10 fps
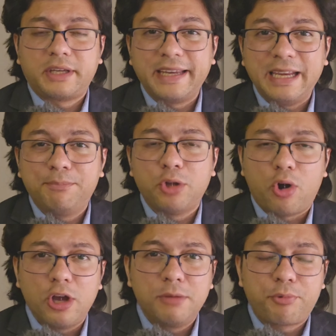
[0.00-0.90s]
creep the
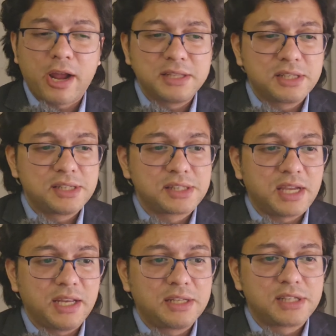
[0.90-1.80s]
oil prices
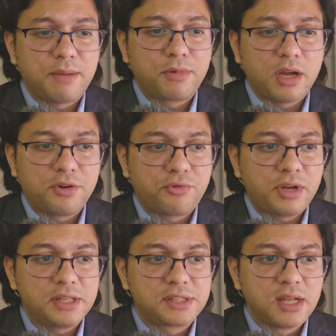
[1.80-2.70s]
in some
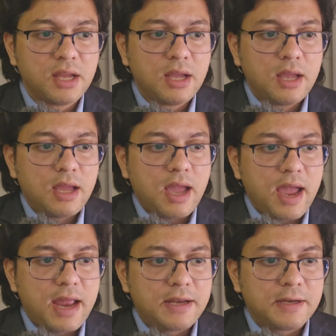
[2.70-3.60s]
countries.
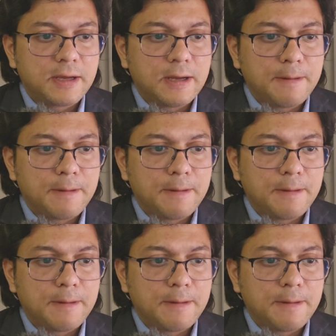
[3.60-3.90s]
And